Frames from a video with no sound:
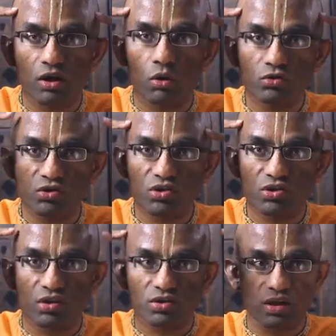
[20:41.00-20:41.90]
in our
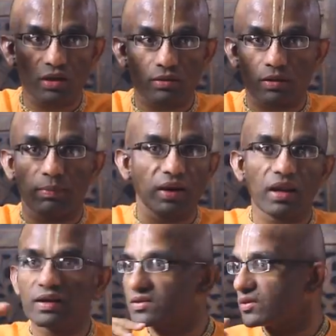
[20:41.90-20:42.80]
consciousness? The
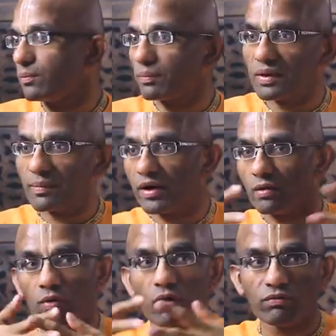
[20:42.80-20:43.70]
brain is simply made
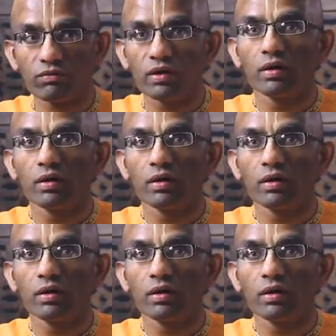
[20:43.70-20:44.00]
up of